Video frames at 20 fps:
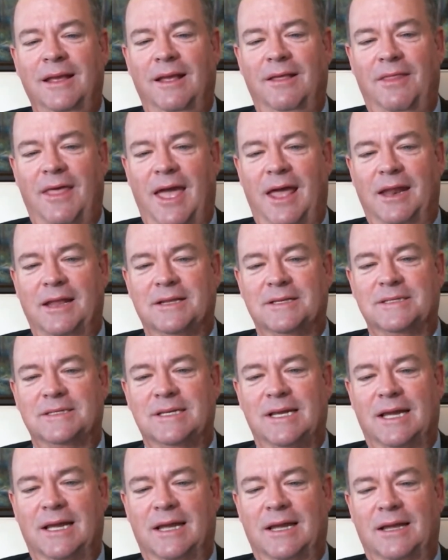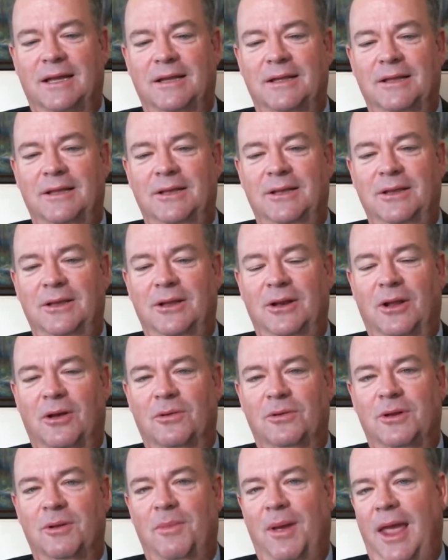that is,
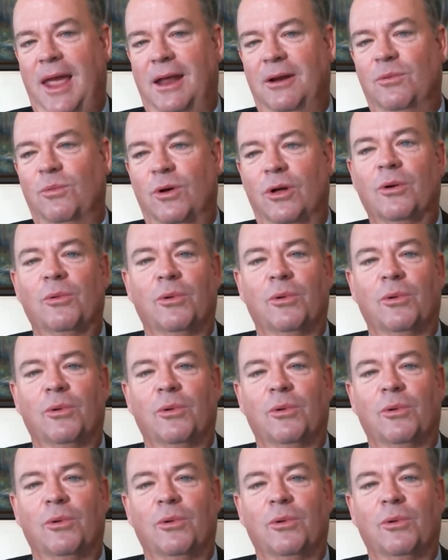demand will